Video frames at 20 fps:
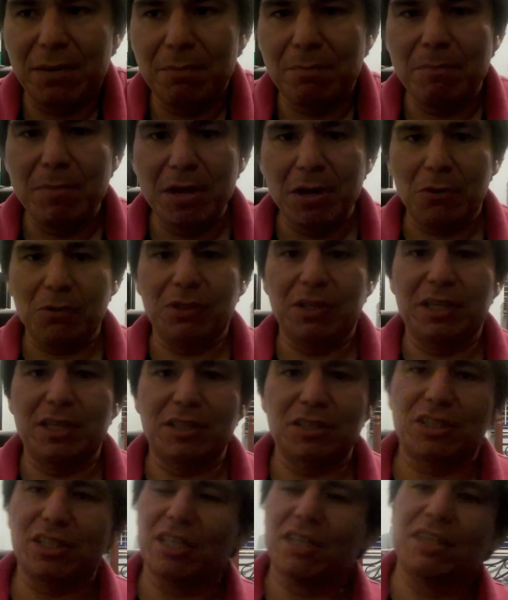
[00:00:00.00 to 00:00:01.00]

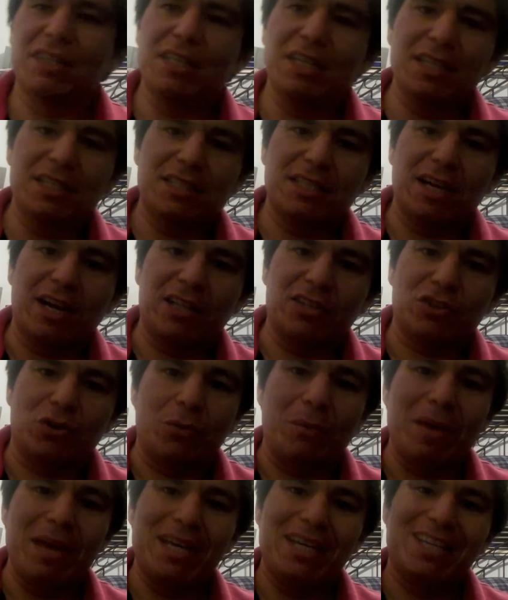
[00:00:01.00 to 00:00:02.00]
millions, and these guys are
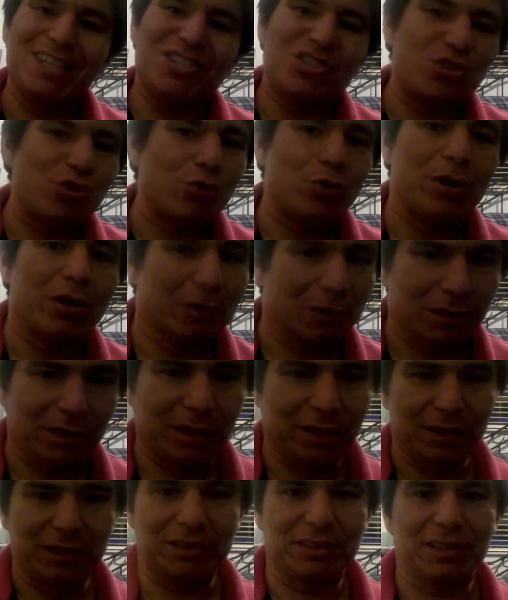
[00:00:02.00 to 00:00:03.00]
making
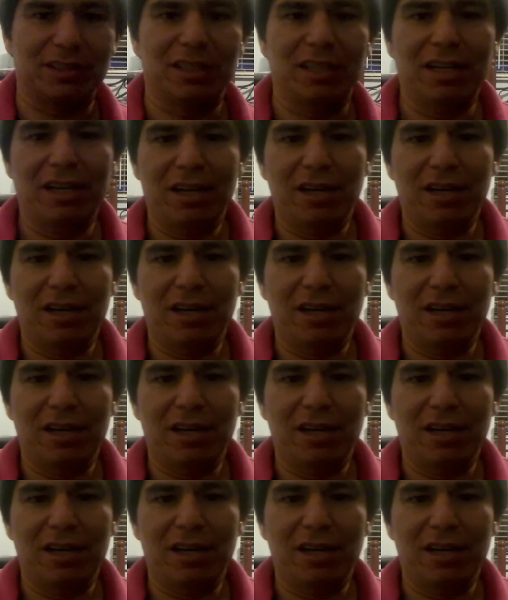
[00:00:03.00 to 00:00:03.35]
trillions